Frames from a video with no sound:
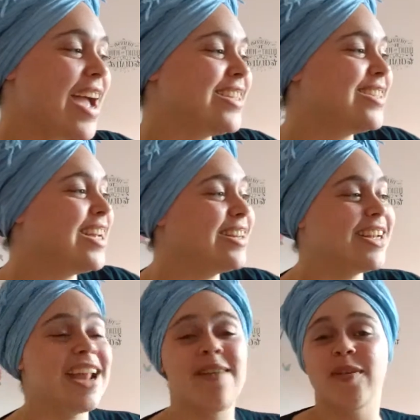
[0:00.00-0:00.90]
I still
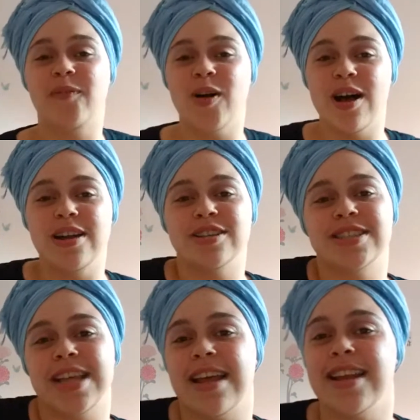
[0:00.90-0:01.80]
didn't have a full
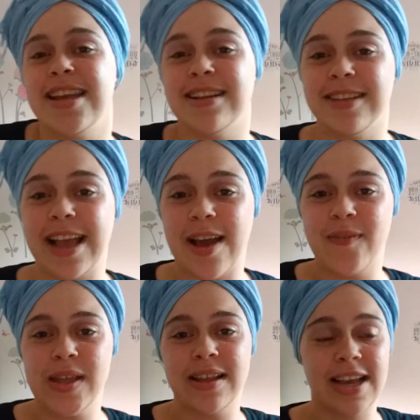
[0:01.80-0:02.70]
understanding like I
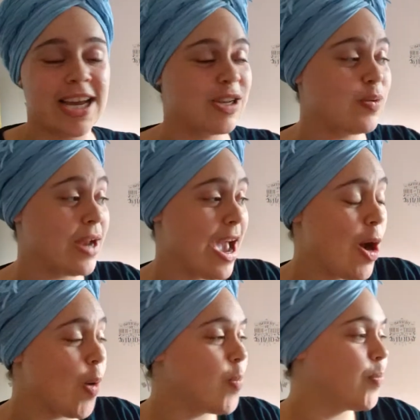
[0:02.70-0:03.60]
feel like I do
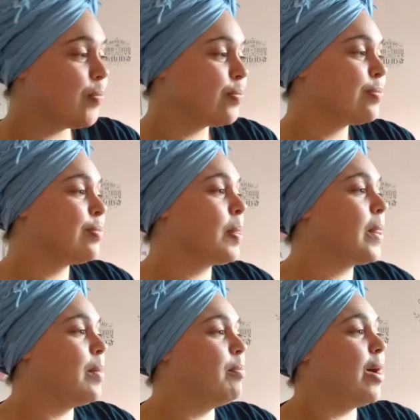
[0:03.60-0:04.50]
now.
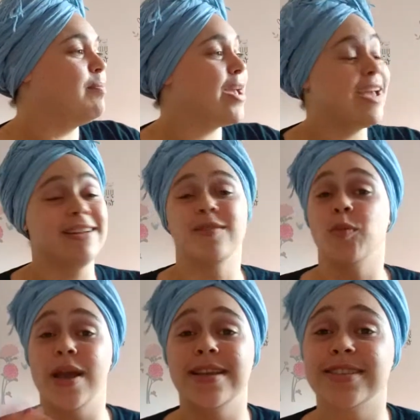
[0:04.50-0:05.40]
But man,
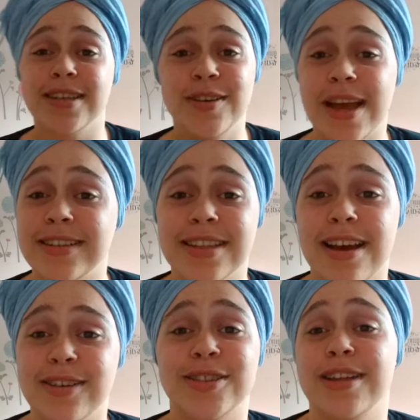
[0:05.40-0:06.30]
wait until you get into the
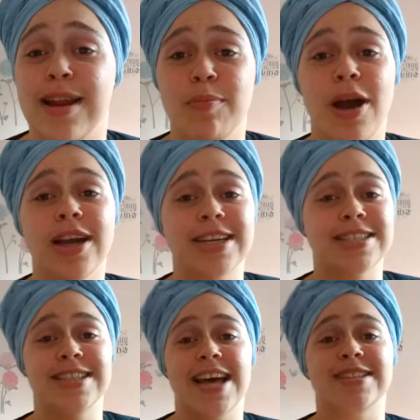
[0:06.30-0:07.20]
understanding part
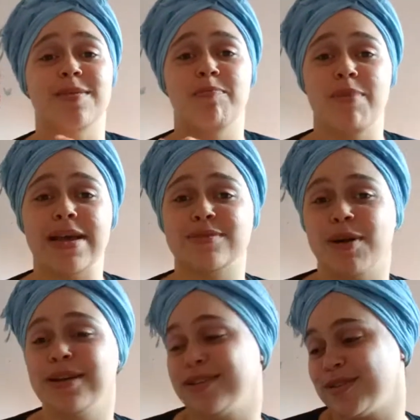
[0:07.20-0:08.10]
because that's the best
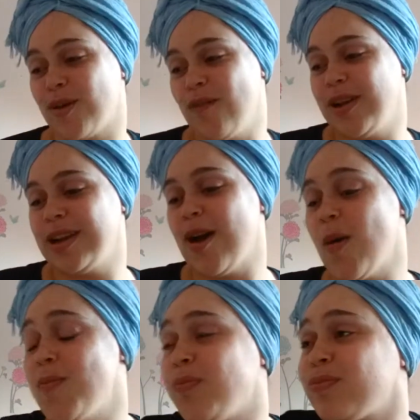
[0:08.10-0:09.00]
part of this whole
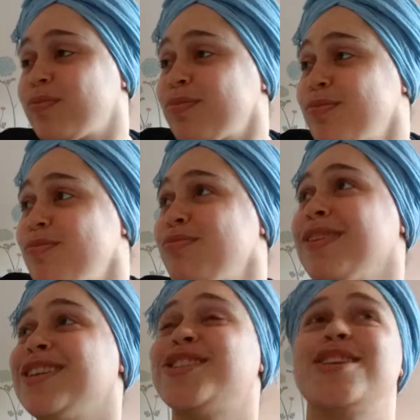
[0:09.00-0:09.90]
video.
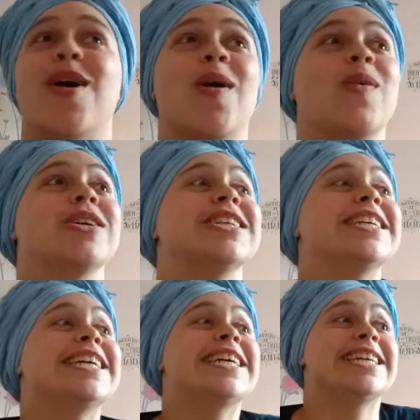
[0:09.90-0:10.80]
So
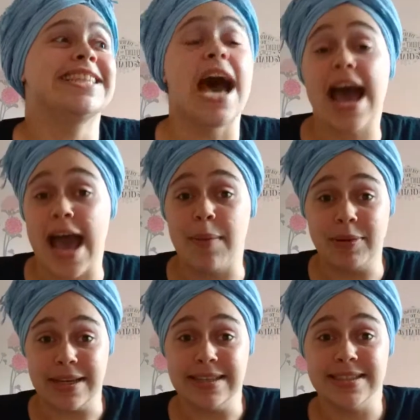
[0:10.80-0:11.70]
that
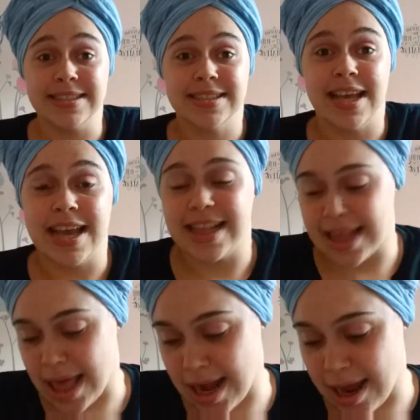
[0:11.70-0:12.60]
happened. And
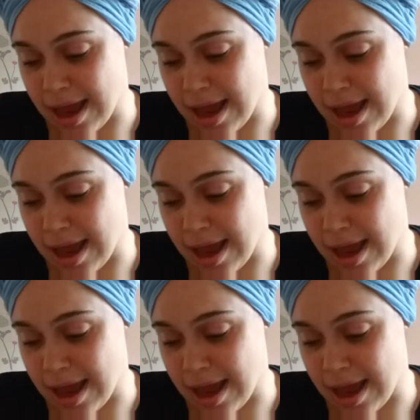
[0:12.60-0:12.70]
then